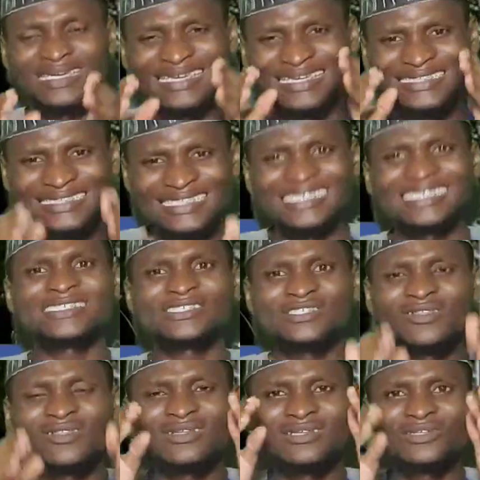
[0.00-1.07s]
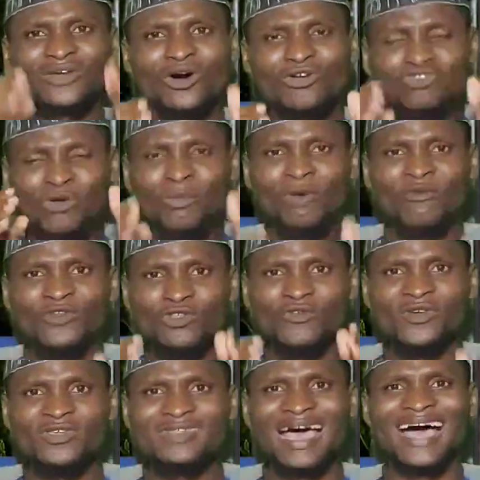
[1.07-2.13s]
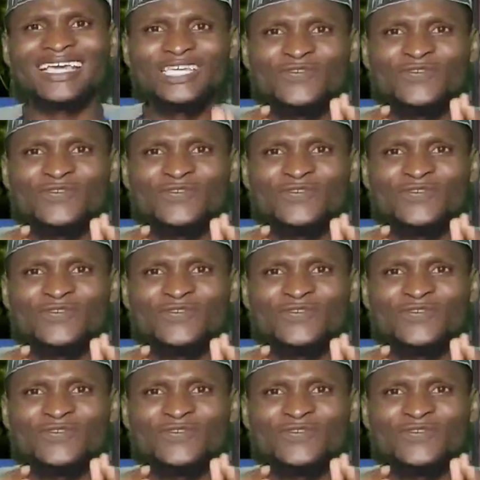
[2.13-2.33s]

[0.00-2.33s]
It is some of these offenses are